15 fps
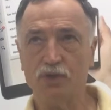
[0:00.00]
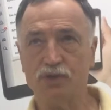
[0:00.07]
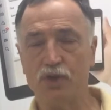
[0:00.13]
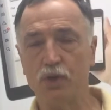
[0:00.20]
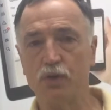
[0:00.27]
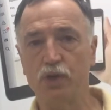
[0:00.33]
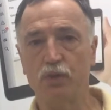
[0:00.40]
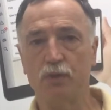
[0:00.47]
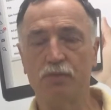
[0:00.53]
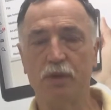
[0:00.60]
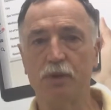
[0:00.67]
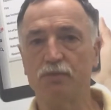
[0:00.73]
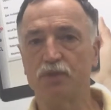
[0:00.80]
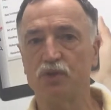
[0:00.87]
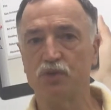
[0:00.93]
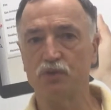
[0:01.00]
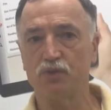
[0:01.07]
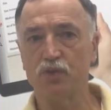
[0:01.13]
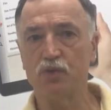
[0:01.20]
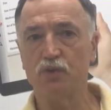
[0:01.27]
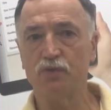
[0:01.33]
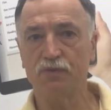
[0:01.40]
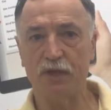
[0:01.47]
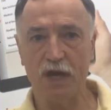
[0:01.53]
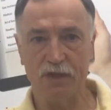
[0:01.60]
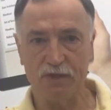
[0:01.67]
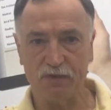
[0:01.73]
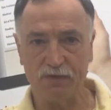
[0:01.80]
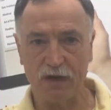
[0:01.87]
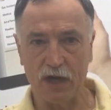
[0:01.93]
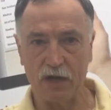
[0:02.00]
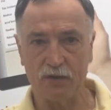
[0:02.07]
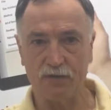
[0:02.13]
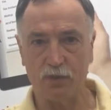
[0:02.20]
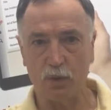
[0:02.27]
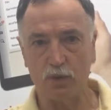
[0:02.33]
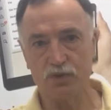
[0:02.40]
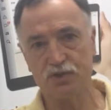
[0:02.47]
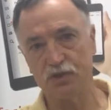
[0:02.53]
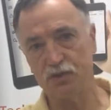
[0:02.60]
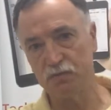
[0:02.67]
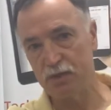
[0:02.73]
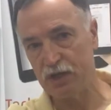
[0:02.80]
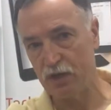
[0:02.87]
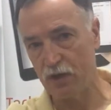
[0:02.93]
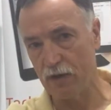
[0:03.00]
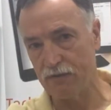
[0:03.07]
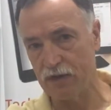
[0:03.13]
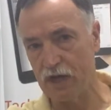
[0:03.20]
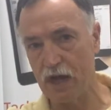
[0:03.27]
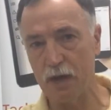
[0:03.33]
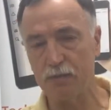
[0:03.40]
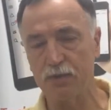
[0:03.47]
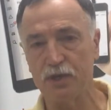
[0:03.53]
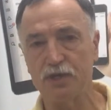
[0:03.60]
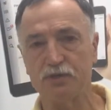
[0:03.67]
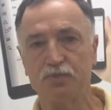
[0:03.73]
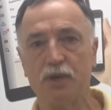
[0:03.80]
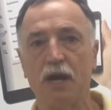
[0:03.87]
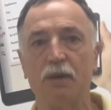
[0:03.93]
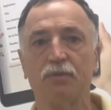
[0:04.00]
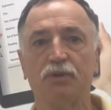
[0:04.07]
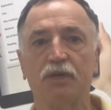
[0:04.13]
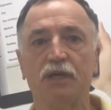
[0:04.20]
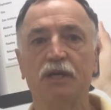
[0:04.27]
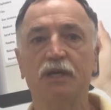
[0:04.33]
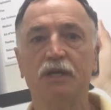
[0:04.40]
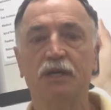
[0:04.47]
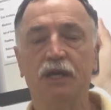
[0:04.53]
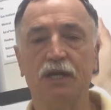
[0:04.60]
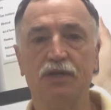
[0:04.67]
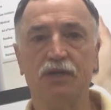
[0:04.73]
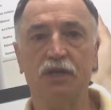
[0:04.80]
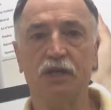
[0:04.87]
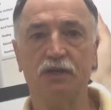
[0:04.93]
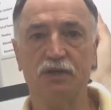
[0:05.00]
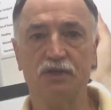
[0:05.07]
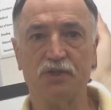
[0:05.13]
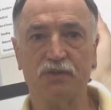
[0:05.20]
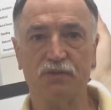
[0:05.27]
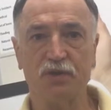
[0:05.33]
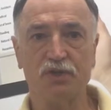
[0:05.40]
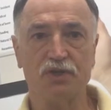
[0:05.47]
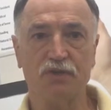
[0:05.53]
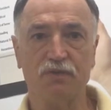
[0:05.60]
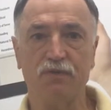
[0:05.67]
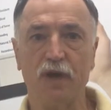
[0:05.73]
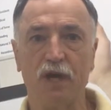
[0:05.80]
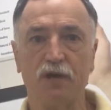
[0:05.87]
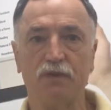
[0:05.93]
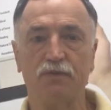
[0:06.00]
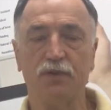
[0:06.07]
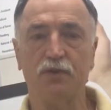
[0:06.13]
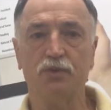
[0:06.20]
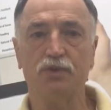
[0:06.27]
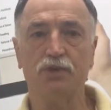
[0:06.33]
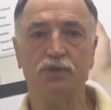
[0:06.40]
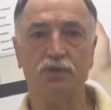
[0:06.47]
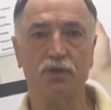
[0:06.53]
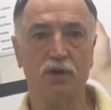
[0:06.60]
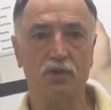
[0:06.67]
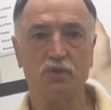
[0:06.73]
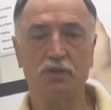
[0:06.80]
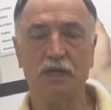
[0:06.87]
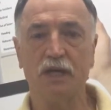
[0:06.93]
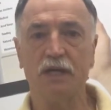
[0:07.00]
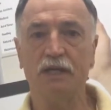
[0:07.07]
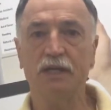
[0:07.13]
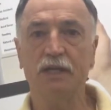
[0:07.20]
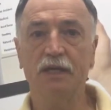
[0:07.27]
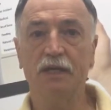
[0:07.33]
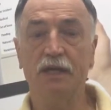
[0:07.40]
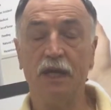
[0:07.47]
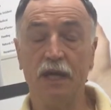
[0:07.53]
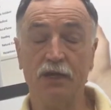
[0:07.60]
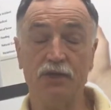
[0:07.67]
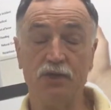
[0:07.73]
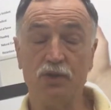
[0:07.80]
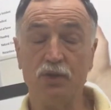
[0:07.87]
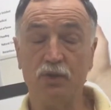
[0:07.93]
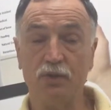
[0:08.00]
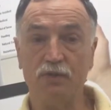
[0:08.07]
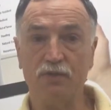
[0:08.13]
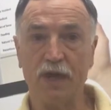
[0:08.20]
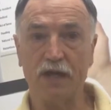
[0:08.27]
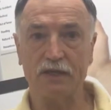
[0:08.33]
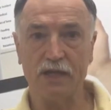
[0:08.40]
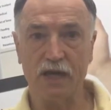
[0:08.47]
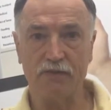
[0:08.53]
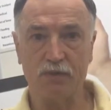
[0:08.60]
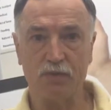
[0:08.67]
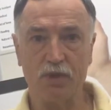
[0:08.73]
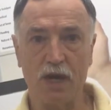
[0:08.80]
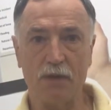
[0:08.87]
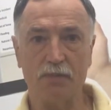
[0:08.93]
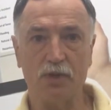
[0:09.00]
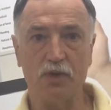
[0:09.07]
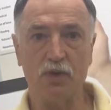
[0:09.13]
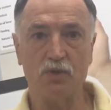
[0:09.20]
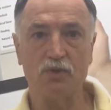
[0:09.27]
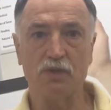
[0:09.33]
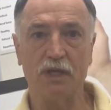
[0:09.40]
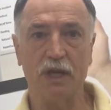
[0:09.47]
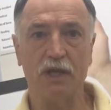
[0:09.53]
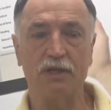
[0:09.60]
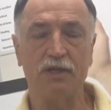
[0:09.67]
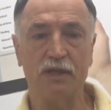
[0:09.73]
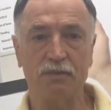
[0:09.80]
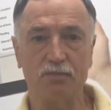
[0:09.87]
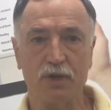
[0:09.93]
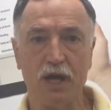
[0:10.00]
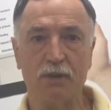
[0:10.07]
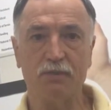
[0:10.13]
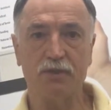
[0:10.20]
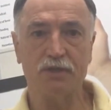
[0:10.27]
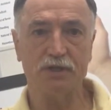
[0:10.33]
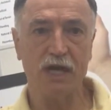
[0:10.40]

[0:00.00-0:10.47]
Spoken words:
So you would pump to the roof, not the fire floor, so the PRV operates properly and you get a sufficient fire flow to your hose line. And do you in fact have the proper hose line, the proper